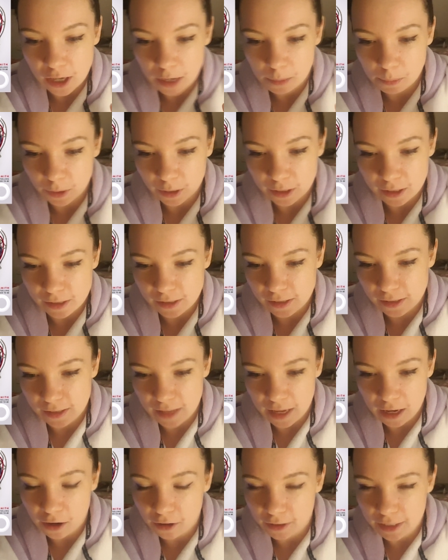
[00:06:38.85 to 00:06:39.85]
and because
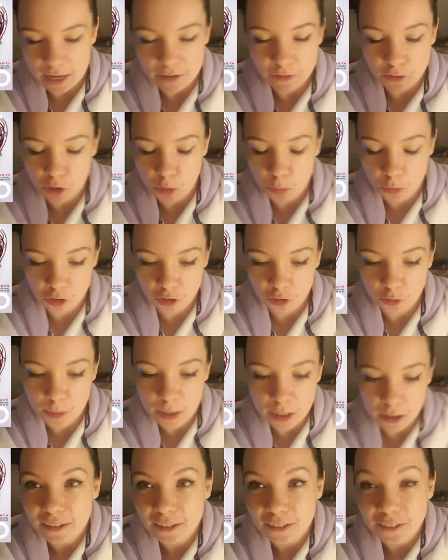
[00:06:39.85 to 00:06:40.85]
they hardly ever approve
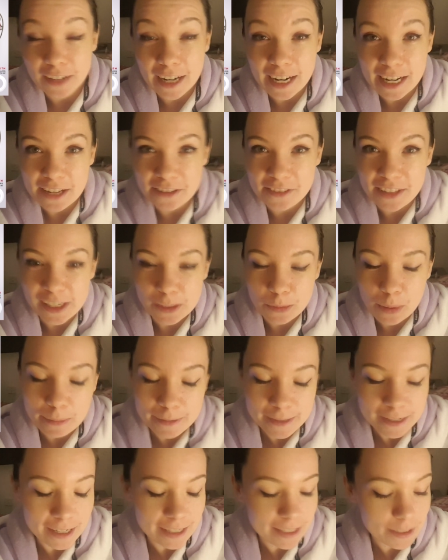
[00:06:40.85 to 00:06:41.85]
me on any of these
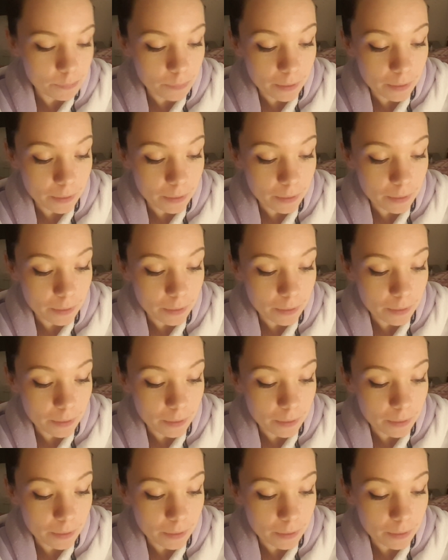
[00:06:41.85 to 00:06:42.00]
websites,